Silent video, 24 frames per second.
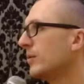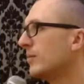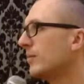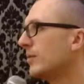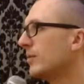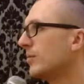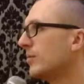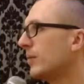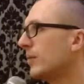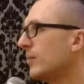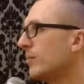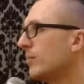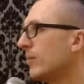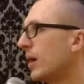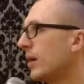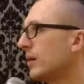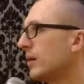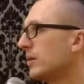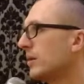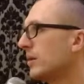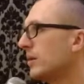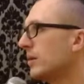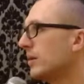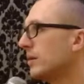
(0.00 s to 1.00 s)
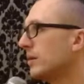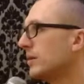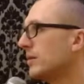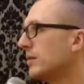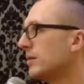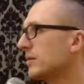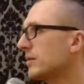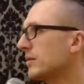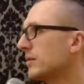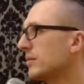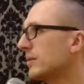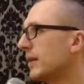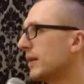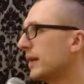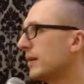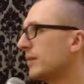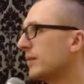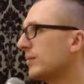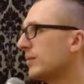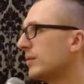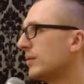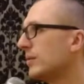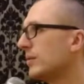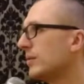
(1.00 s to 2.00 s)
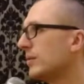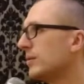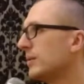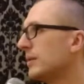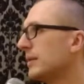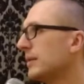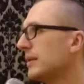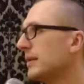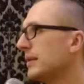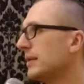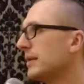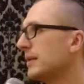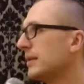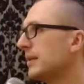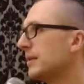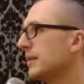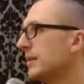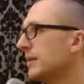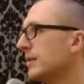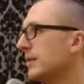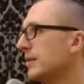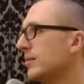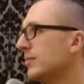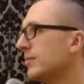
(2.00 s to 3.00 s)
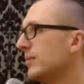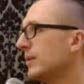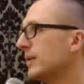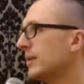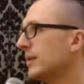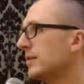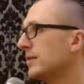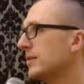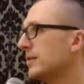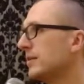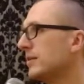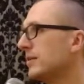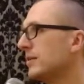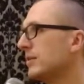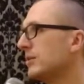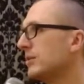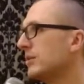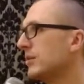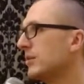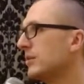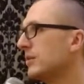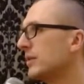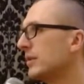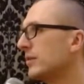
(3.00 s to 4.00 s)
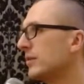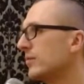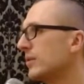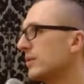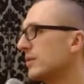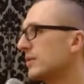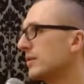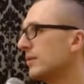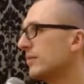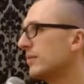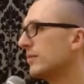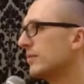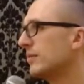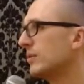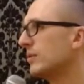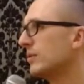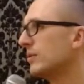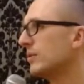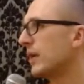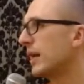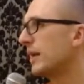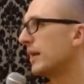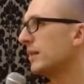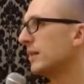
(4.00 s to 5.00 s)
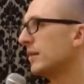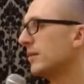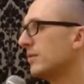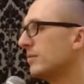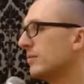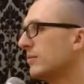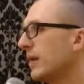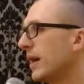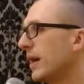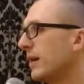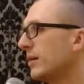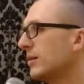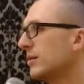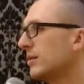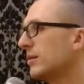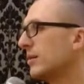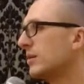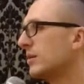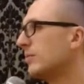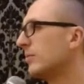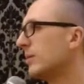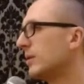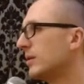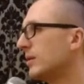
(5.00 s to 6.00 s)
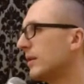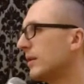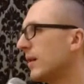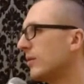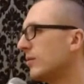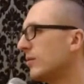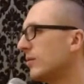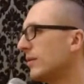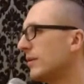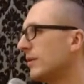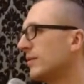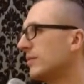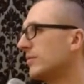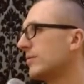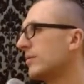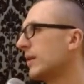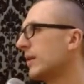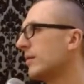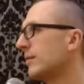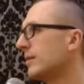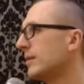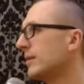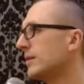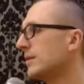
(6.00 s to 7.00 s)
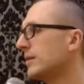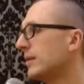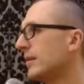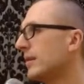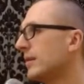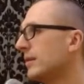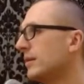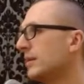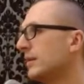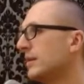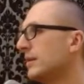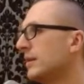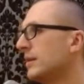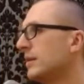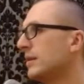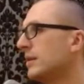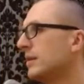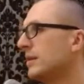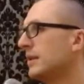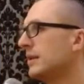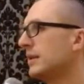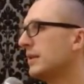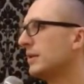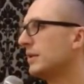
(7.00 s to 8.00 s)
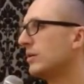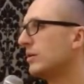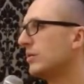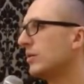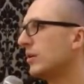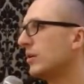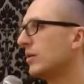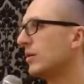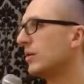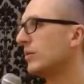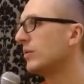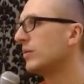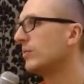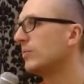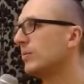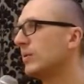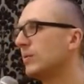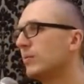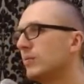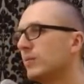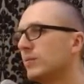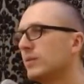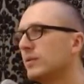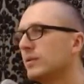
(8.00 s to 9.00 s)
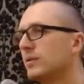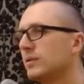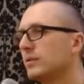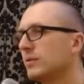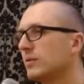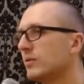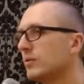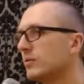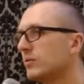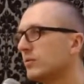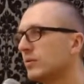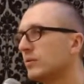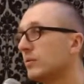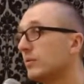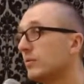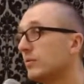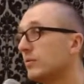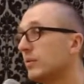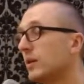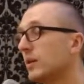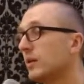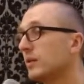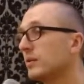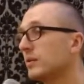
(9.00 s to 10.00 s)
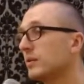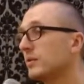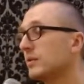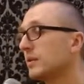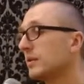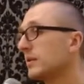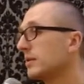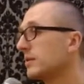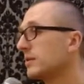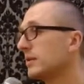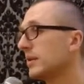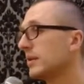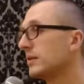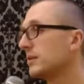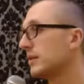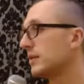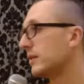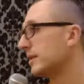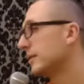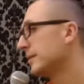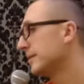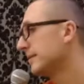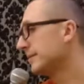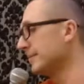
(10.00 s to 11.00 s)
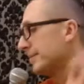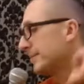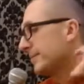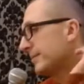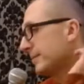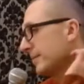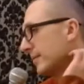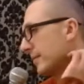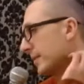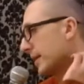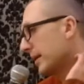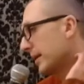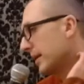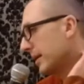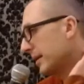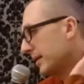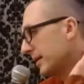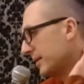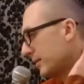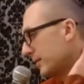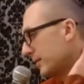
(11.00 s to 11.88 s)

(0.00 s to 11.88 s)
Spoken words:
with my partner at this time, because children was some uniting factor, but now 25 years later, a lot of people just go through divorce, etc. At this